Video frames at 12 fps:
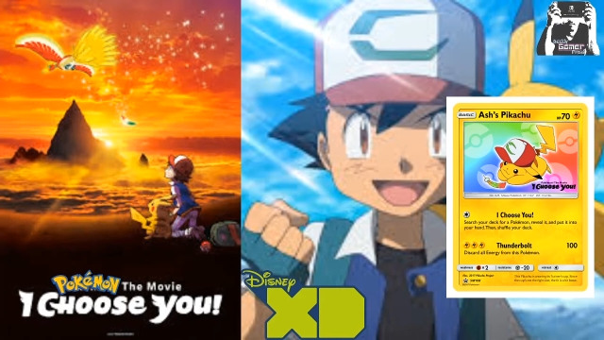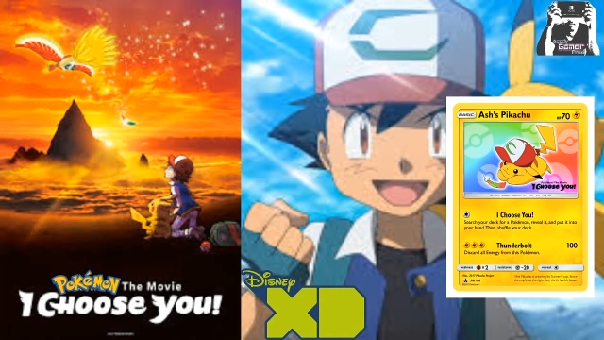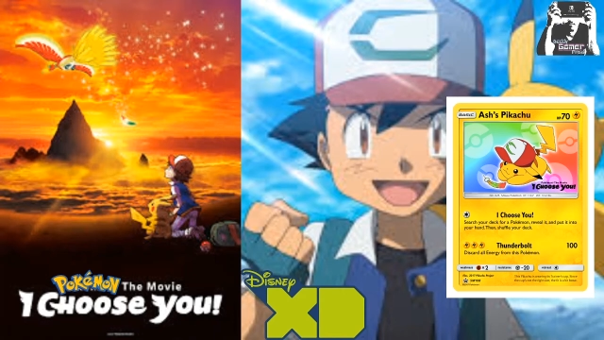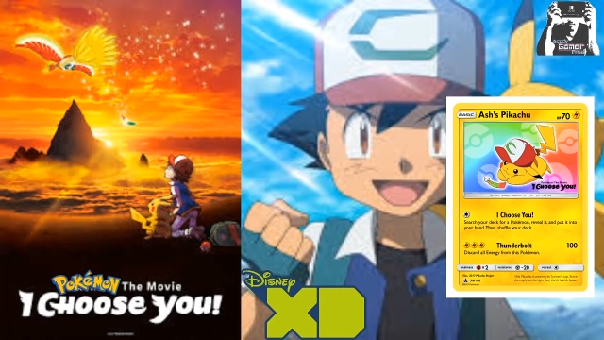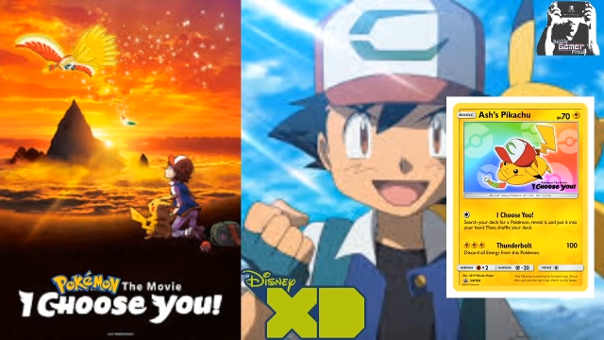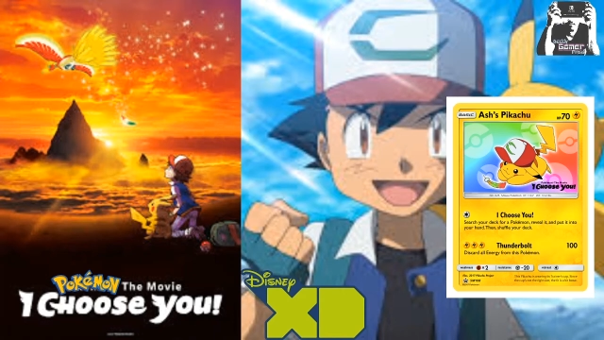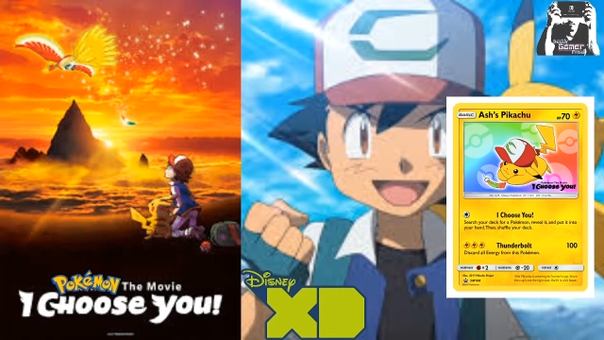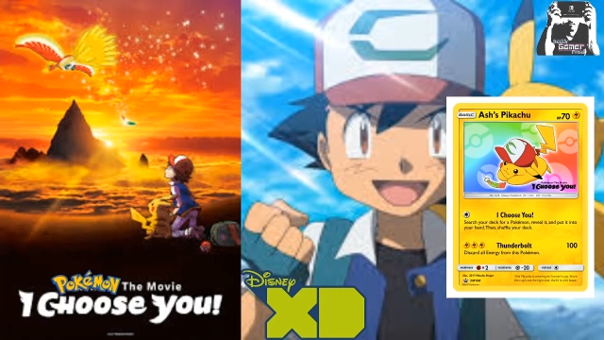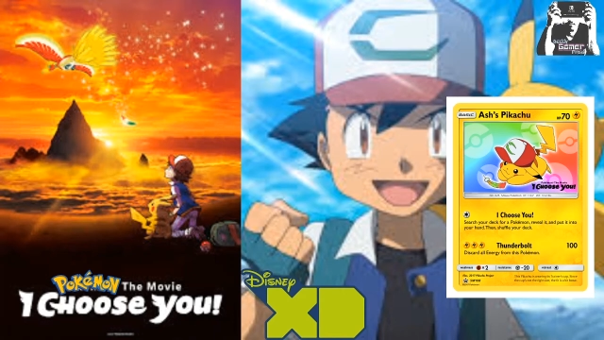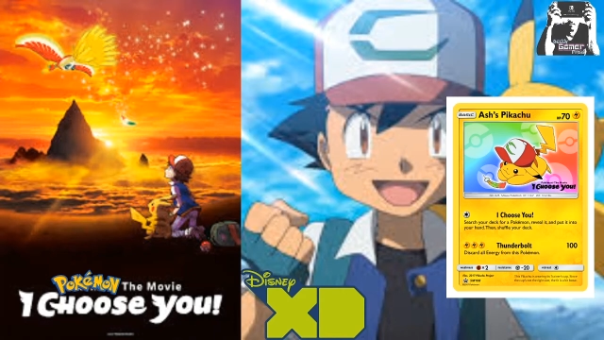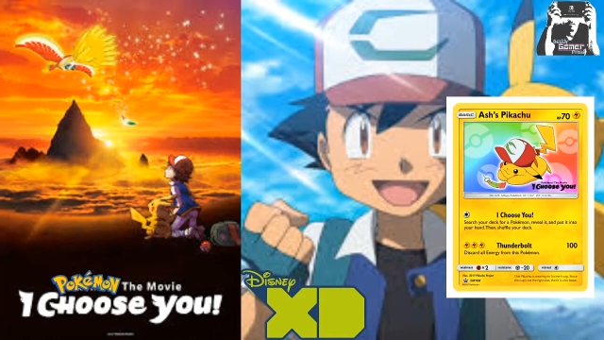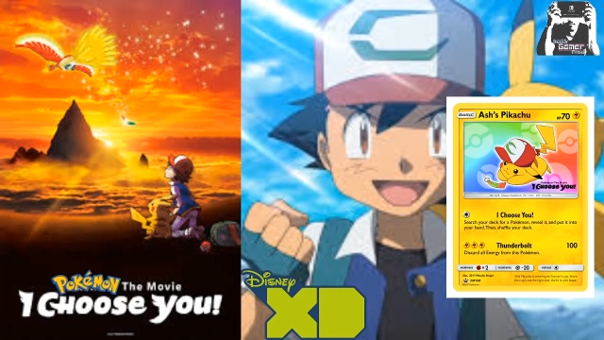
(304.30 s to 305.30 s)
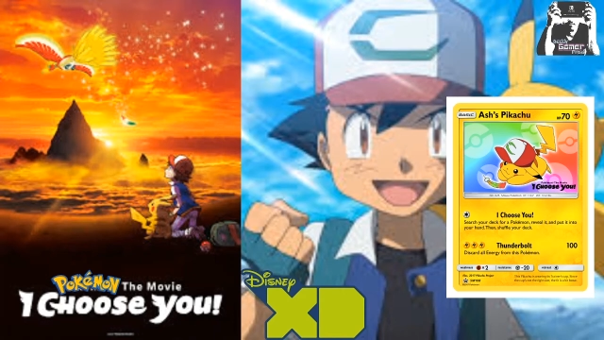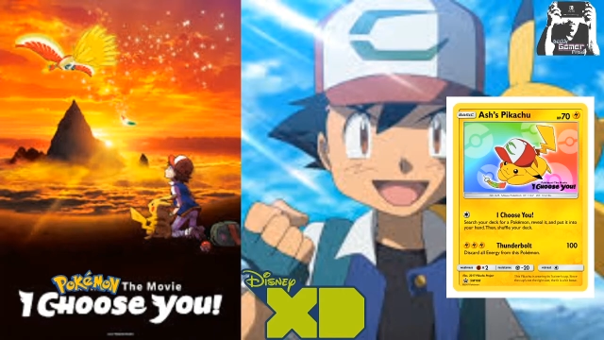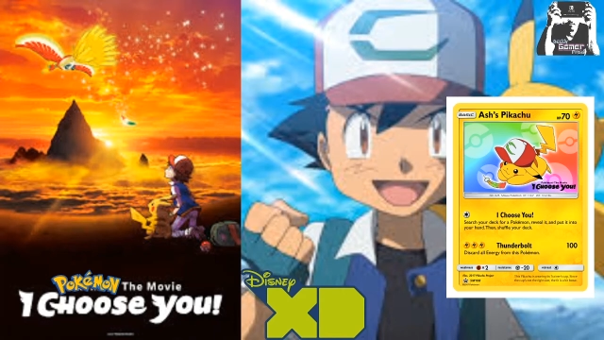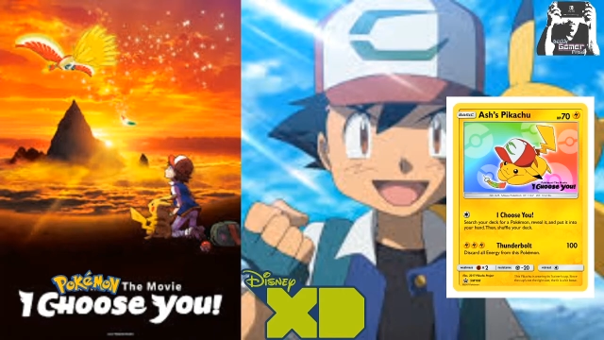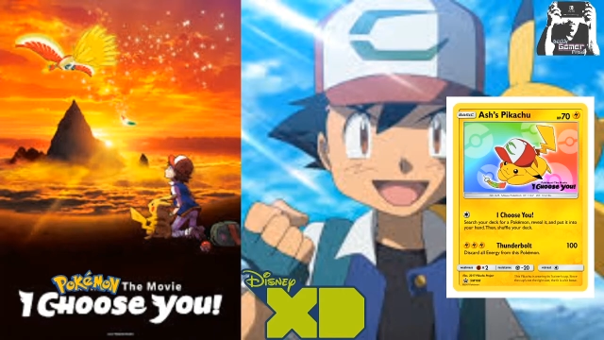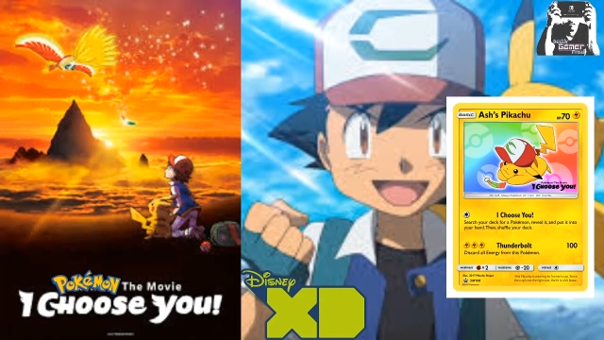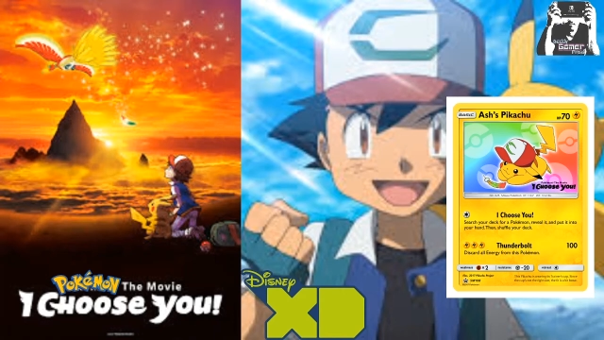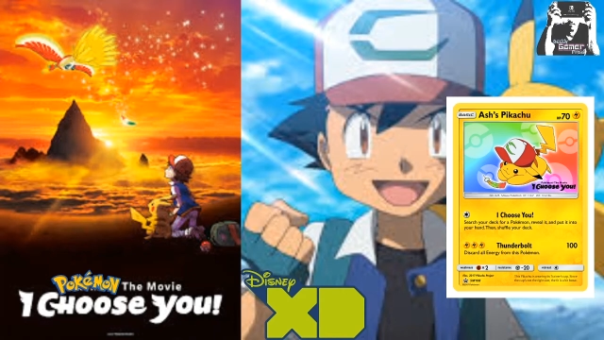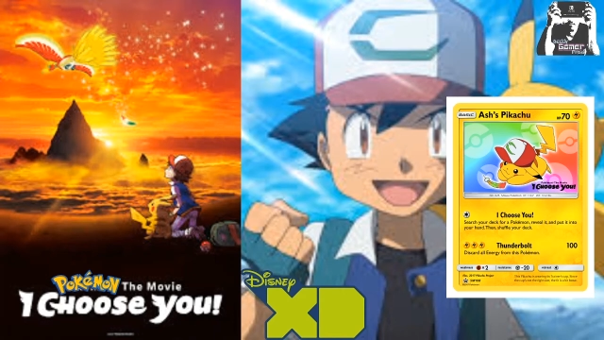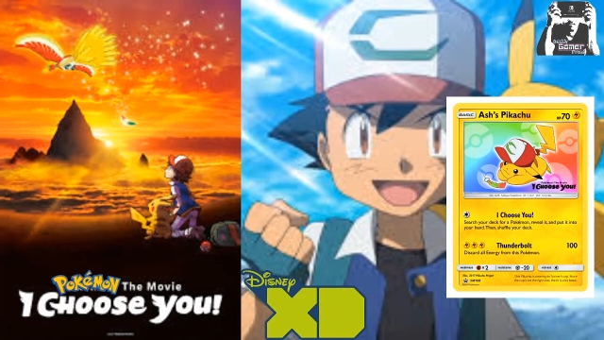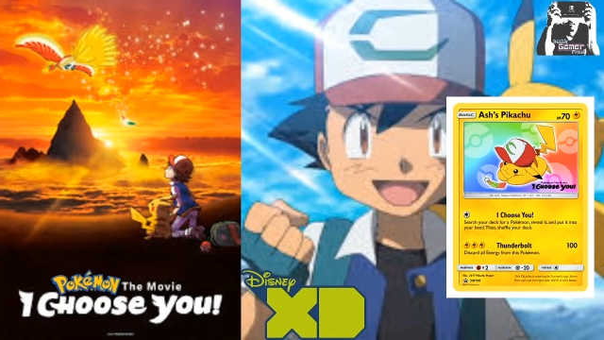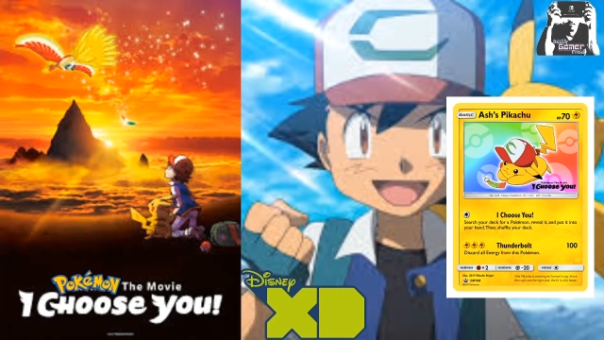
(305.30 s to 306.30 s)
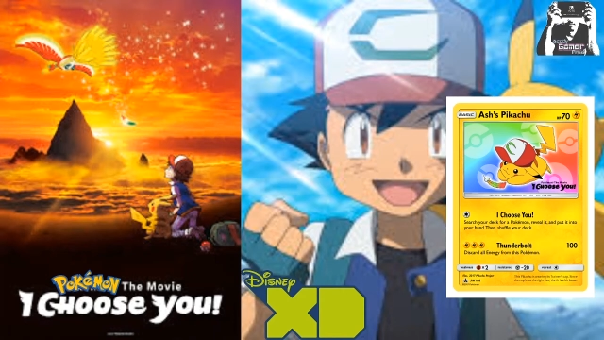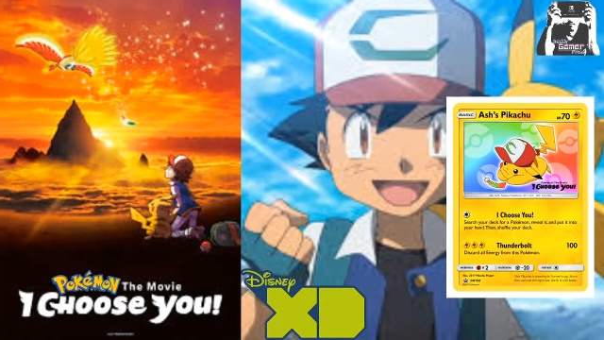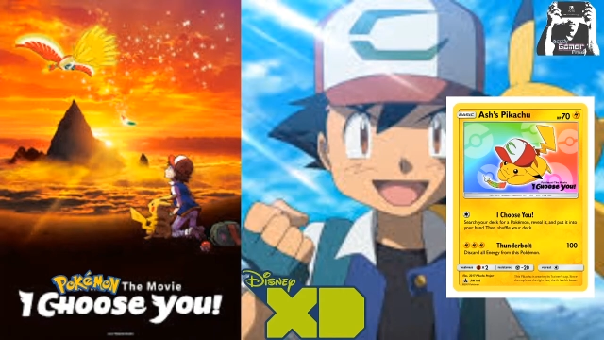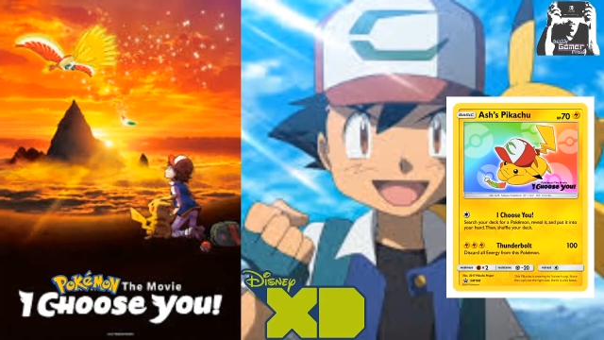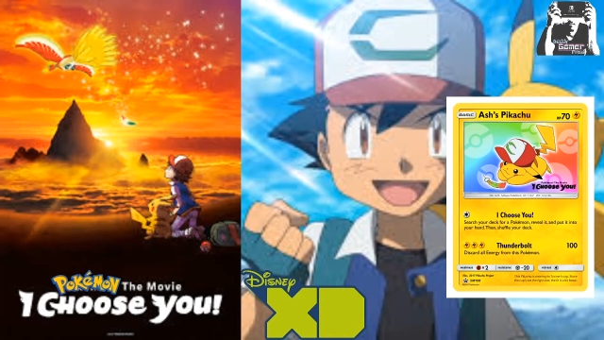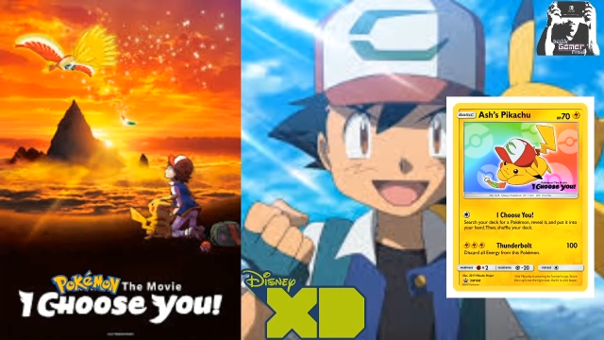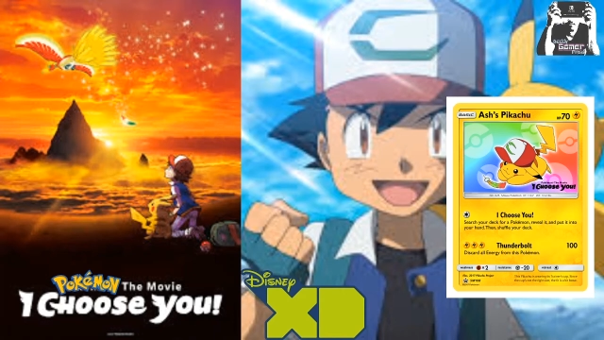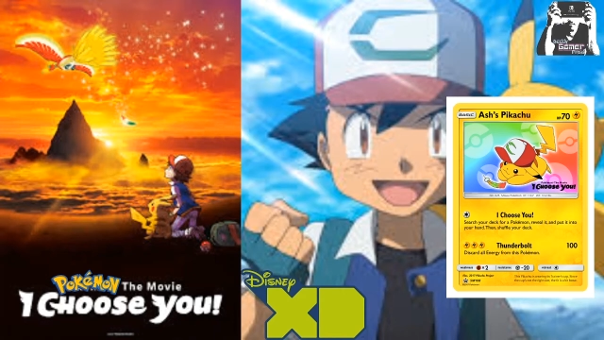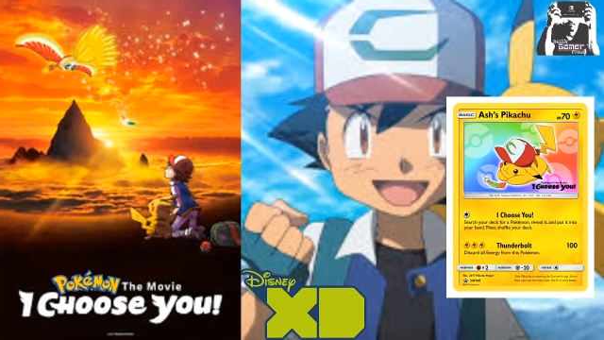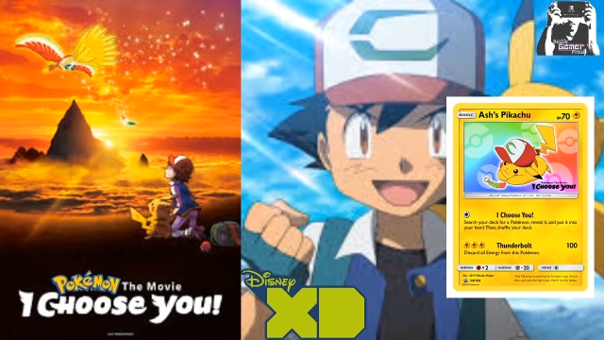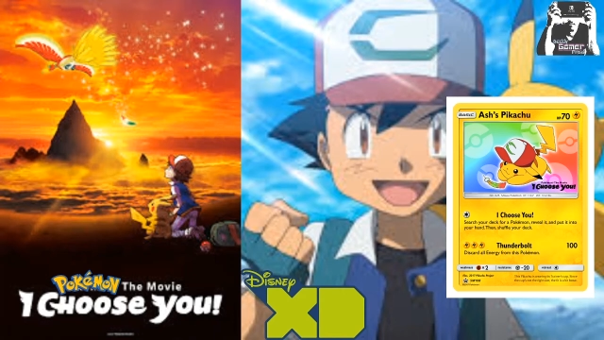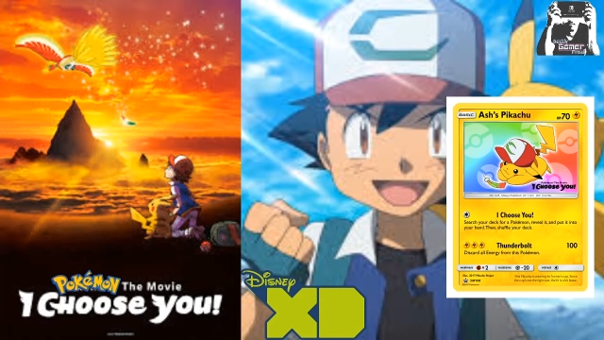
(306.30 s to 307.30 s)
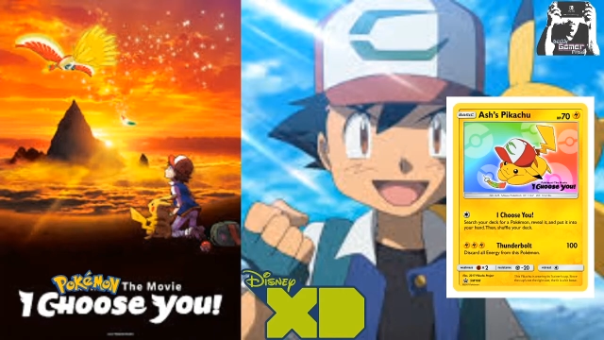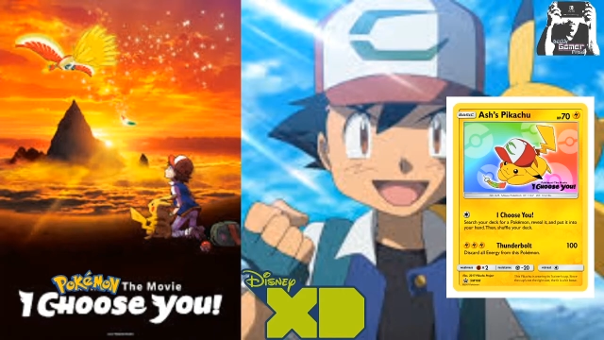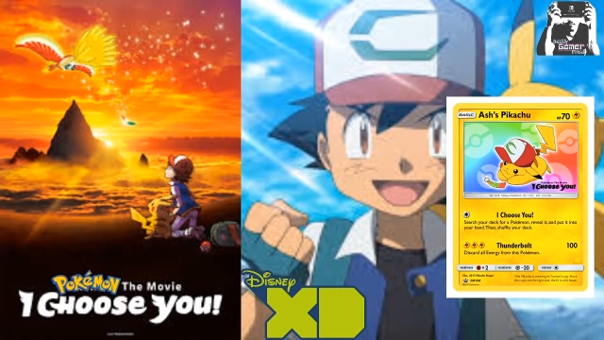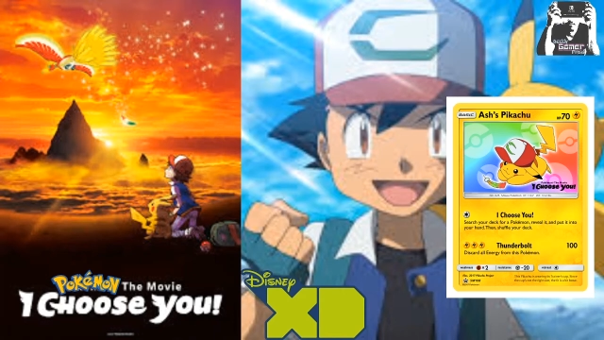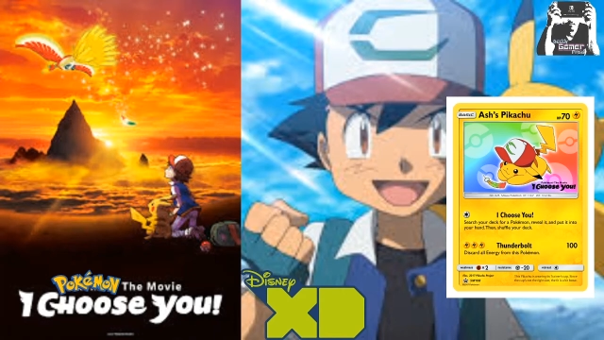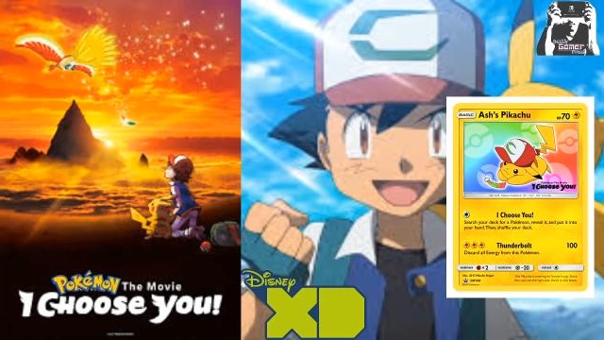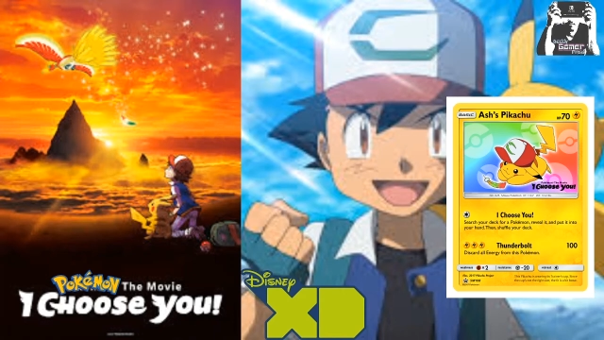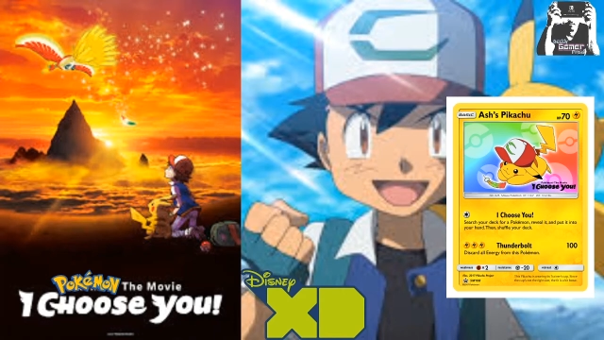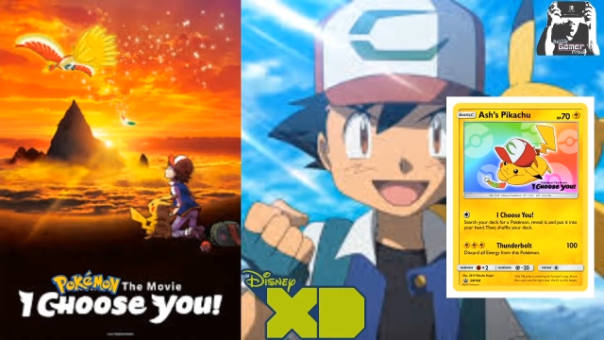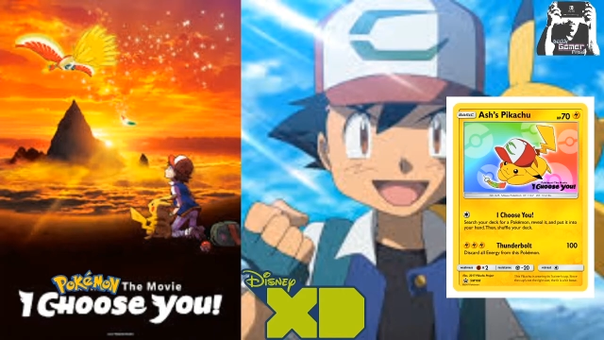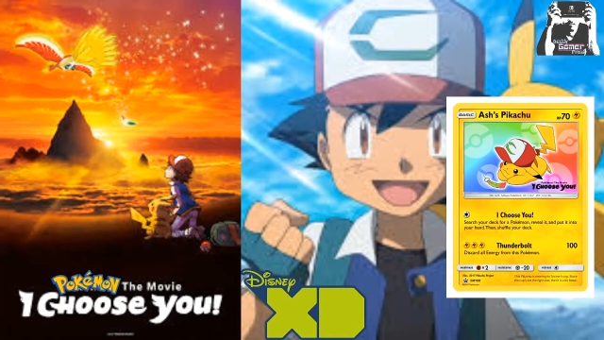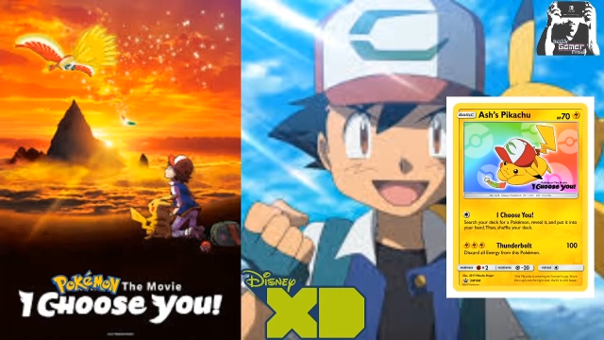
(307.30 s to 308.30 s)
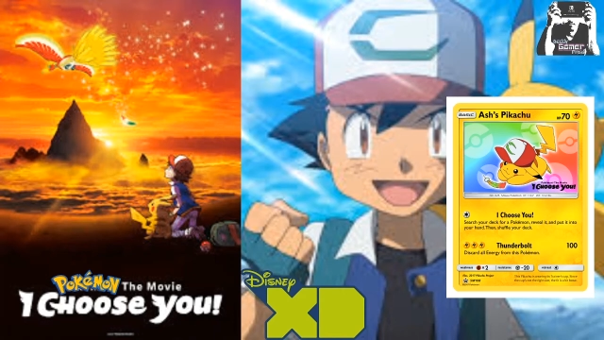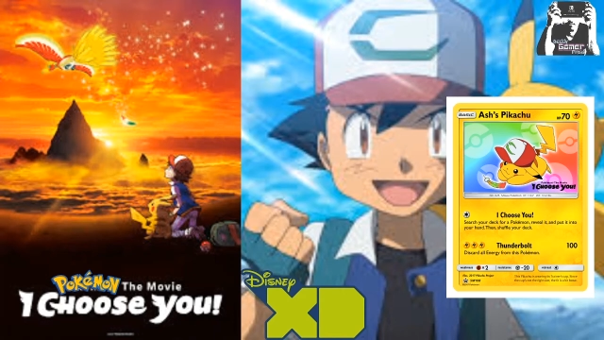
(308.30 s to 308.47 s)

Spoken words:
No face is visible, so there are no lips to read.